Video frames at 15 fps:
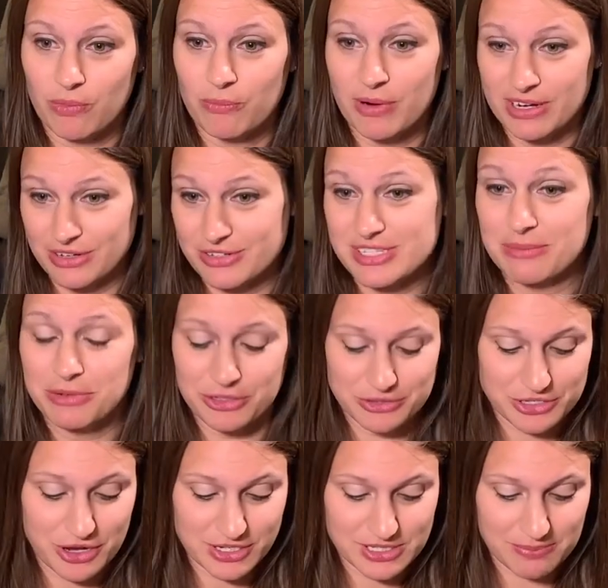when in your seminar
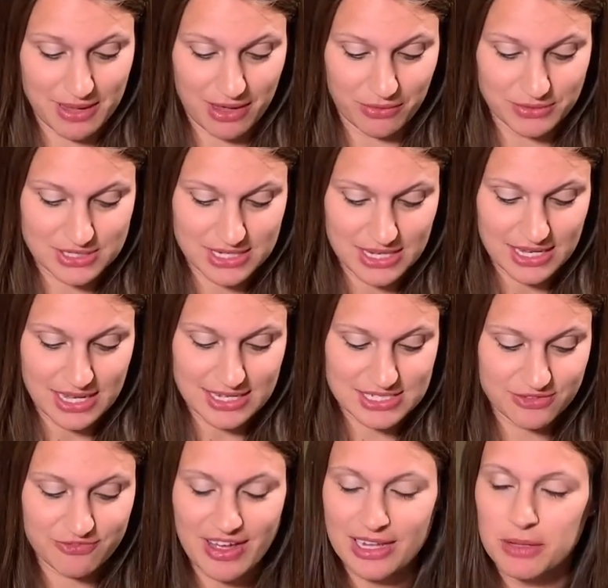you talked about
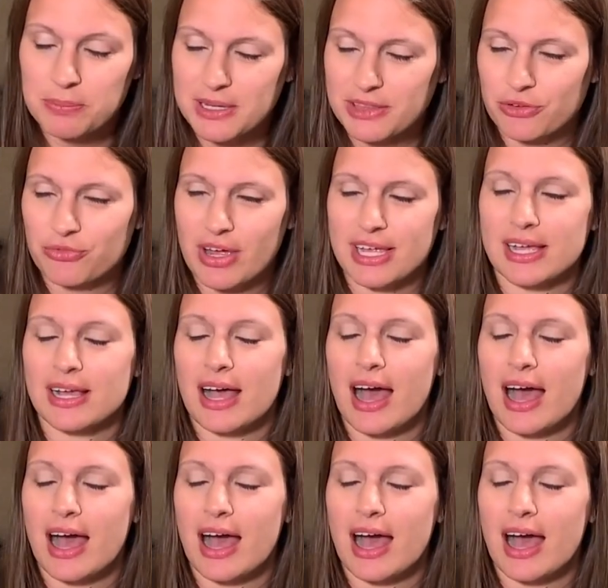developing the right